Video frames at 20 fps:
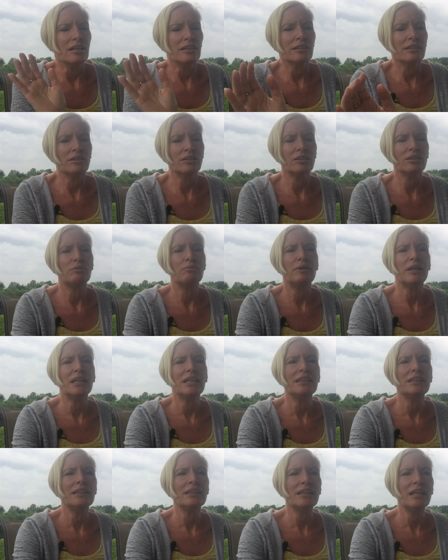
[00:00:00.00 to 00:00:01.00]
So, the
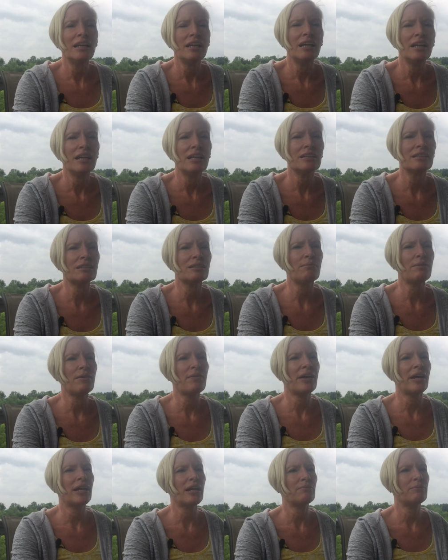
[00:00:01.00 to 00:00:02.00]
wind is
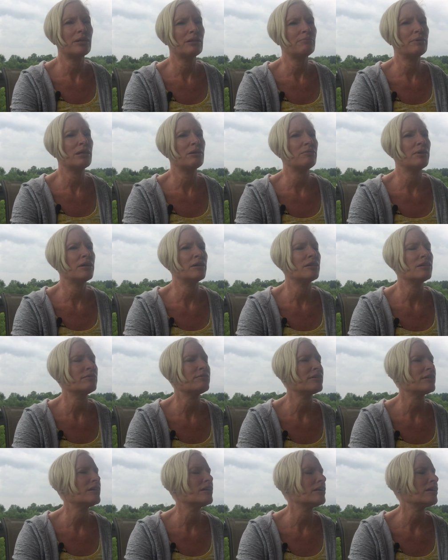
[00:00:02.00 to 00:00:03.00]
something that I'm going to be aware
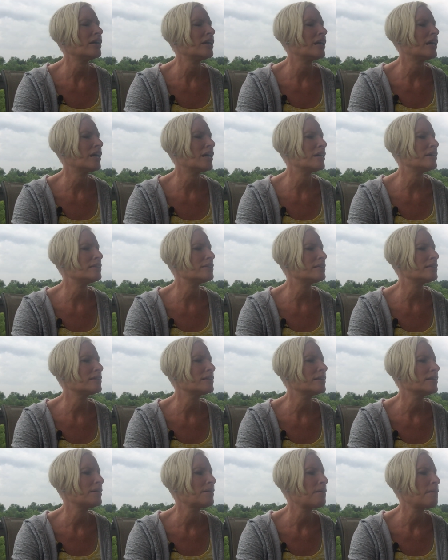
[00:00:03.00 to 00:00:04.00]
of, and
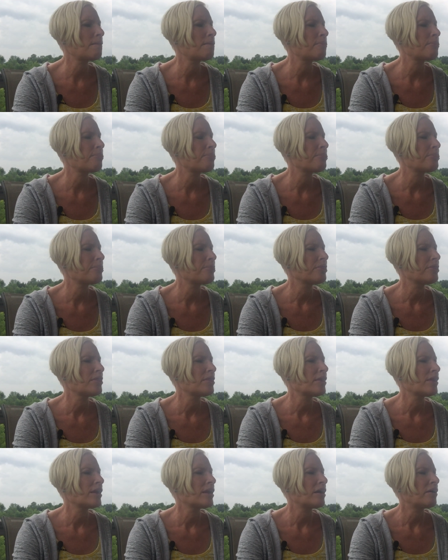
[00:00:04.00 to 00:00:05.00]

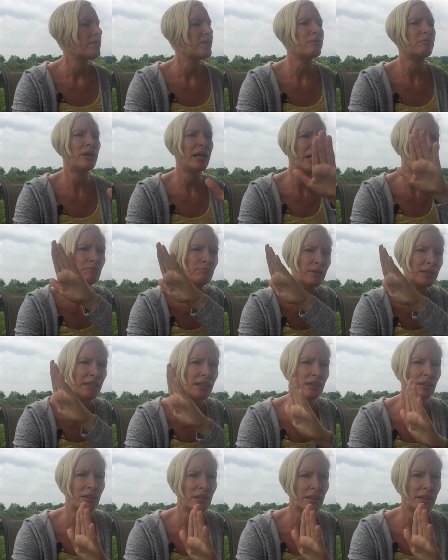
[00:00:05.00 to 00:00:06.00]
the rain
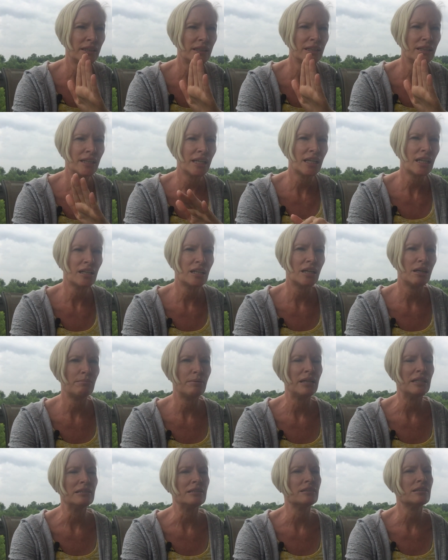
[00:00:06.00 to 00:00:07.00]
potentially that could come
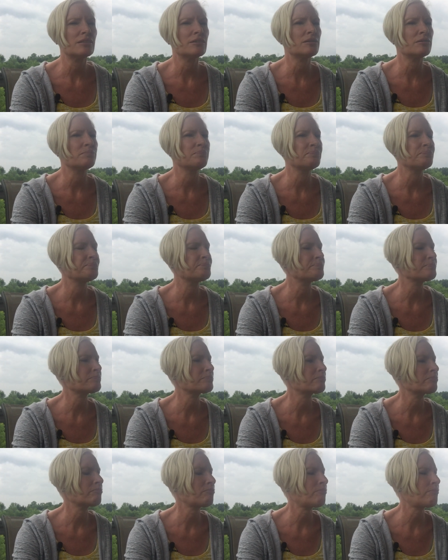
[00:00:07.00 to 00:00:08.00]
in. So,
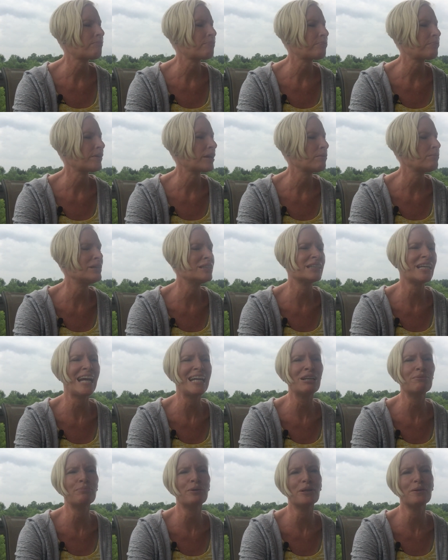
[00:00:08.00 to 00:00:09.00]
but it's
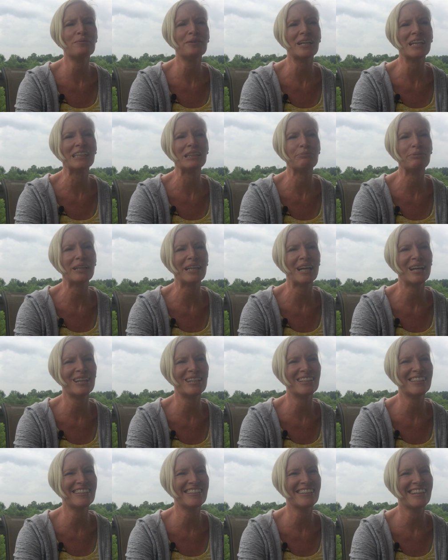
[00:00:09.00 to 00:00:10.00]
kind of perfect
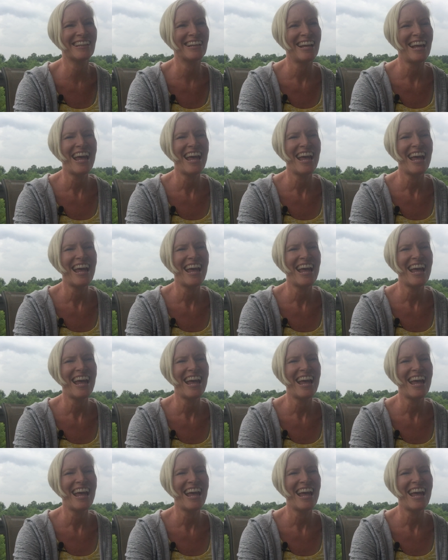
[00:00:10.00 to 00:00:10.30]
because